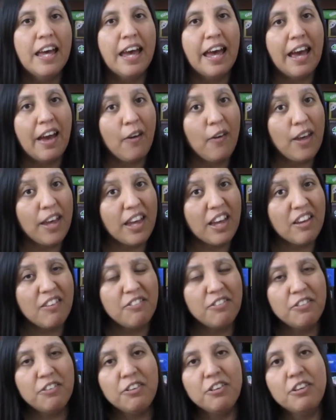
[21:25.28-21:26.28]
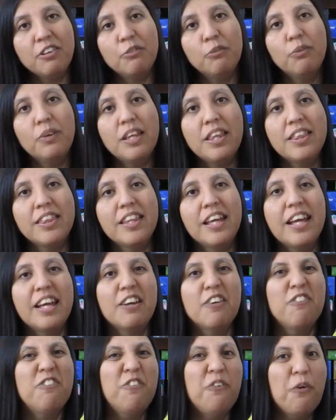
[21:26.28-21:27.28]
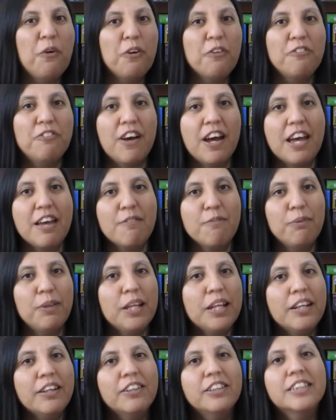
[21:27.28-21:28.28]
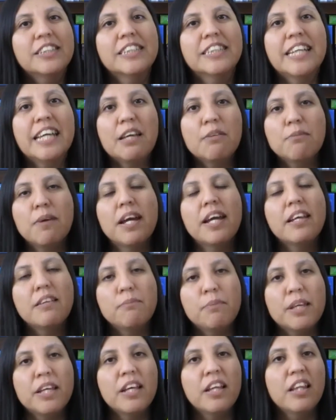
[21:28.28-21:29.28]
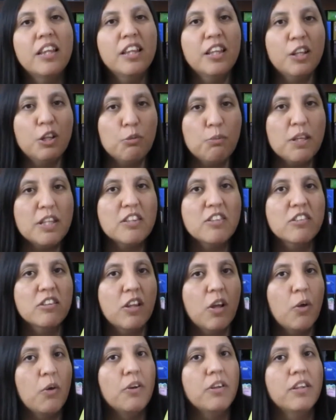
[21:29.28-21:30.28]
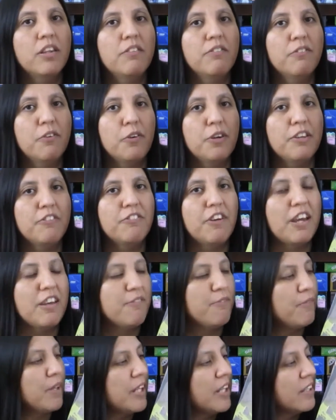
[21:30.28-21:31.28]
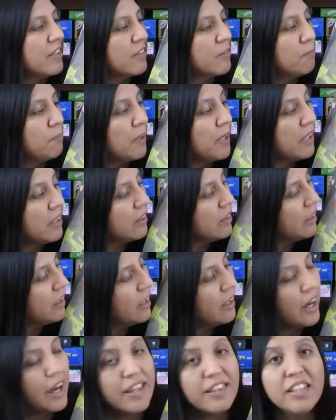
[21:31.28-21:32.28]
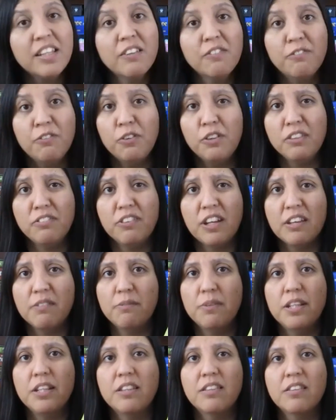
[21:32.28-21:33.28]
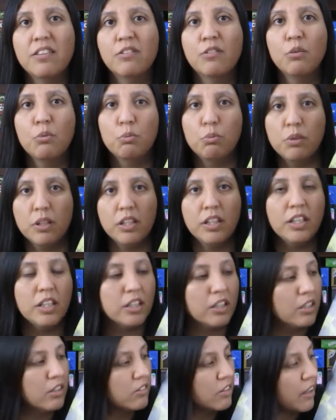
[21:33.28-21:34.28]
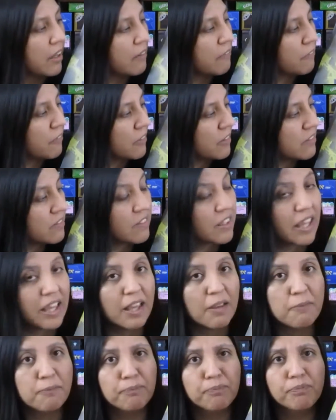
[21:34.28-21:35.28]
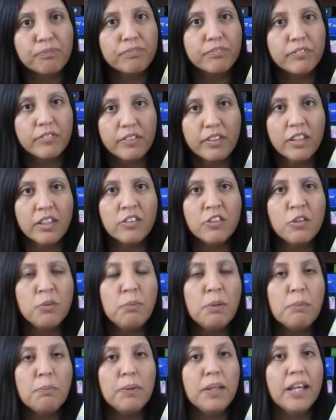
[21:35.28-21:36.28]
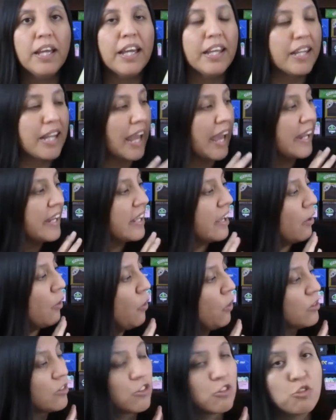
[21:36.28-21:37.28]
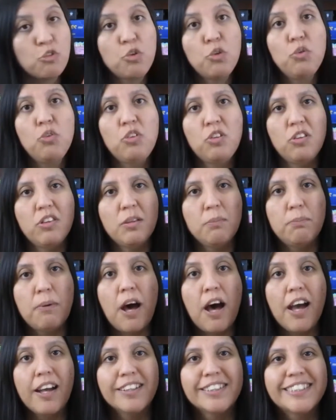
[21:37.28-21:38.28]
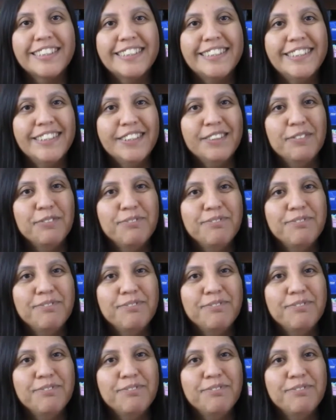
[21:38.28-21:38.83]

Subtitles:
However, with like 4 or 5 players, the game might be a little bit slower than 45 minutes. But I think 45 minutes is a really good time for this game to be played, and it holds true to the box too.